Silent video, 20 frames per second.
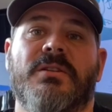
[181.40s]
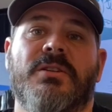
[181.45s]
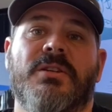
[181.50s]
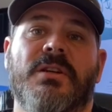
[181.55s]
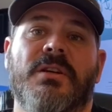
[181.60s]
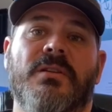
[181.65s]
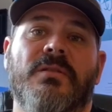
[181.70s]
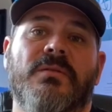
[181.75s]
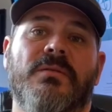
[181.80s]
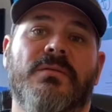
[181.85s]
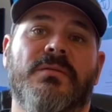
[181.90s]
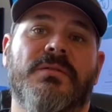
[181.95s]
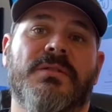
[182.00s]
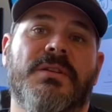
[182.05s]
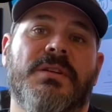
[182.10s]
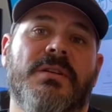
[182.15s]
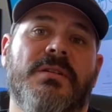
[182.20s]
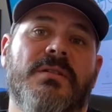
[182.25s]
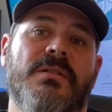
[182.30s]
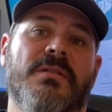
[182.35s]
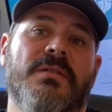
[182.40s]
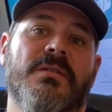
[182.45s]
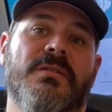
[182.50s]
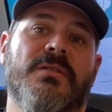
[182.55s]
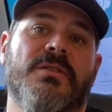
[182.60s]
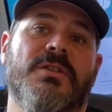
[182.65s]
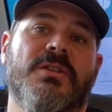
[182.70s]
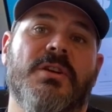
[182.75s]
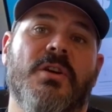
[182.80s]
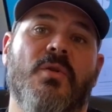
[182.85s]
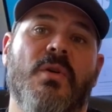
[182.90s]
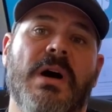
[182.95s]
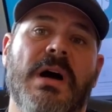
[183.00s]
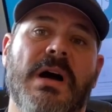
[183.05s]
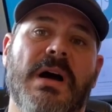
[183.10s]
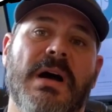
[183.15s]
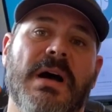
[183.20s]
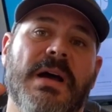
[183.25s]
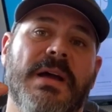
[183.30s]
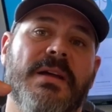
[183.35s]
shingles so
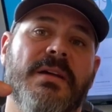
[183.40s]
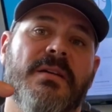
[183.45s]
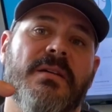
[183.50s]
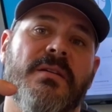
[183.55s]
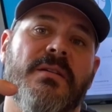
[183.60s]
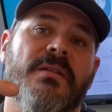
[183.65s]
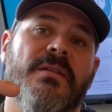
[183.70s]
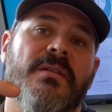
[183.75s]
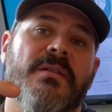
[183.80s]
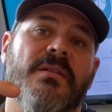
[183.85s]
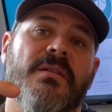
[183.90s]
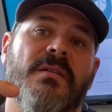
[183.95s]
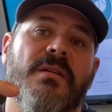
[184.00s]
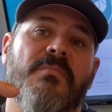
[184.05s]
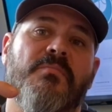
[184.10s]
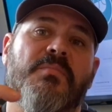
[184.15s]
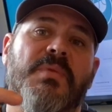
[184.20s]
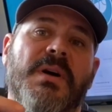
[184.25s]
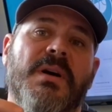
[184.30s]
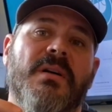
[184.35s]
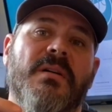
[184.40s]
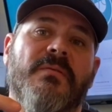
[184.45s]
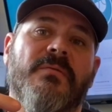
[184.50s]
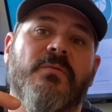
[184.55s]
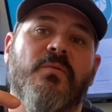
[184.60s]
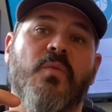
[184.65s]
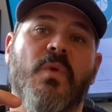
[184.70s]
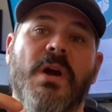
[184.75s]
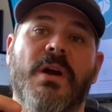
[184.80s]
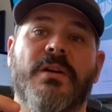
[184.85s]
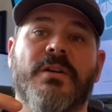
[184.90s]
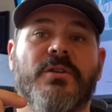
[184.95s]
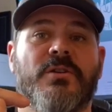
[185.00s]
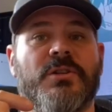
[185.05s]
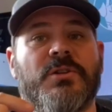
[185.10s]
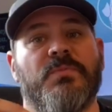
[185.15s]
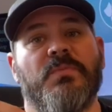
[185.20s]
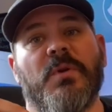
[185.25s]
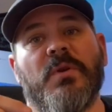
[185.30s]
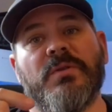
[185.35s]
high above where you're
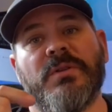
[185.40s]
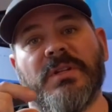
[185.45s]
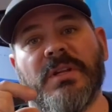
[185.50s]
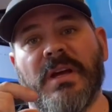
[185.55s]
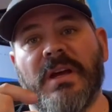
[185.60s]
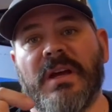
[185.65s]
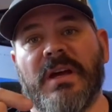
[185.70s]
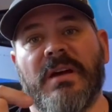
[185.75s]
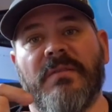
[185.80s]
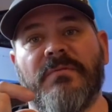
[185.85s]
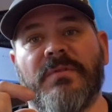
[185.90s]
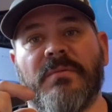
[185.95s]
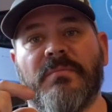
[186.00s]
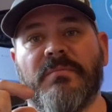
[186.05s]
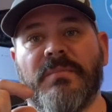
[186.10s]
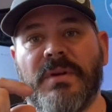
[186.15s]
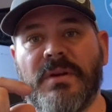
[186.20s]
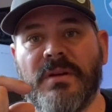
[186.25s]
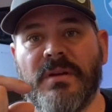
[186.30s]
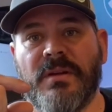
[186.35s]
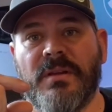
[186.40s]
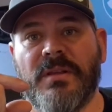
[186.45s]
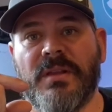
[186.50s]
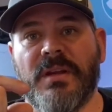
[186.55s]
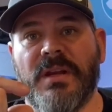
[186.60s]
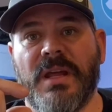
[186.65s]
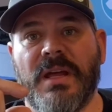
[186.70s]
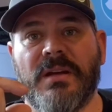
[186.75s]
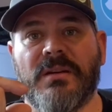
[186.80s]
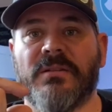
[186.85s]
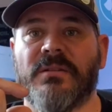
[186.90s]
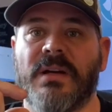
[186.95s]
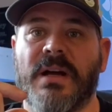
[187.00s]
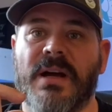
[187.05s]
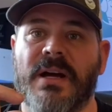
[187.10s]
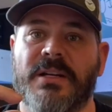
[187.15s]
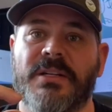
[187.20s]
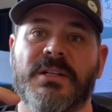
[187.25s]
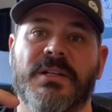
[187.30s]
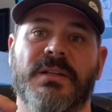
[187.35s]
supposed to have them, the nail
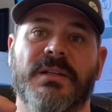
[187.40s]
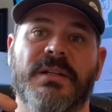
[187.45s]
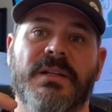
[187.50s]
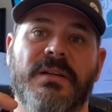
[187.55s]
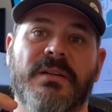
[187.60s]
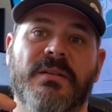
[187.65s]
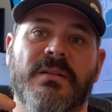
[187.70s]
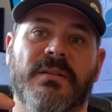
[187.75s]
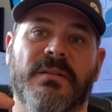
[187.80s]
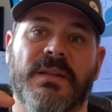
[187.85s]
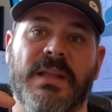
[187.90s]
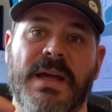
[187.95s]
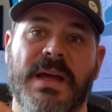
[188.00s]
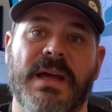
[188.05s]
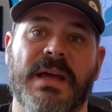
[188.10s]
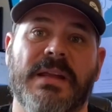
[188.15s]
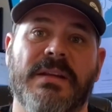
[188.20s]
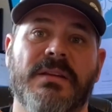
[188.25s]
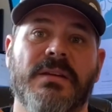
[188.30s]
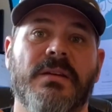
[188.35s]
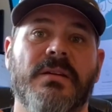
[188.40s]
actually land.